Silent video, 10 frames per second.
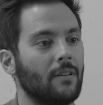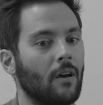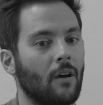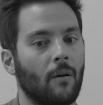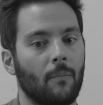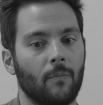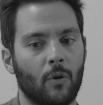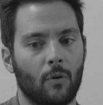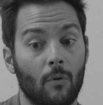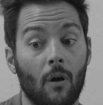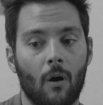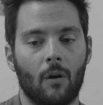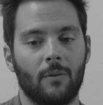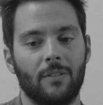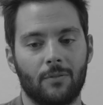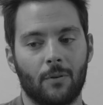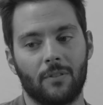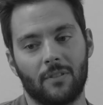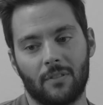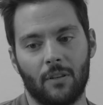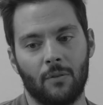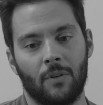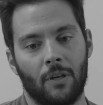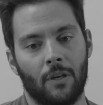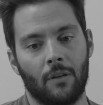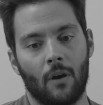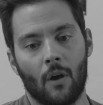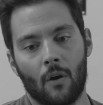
raw resources that you need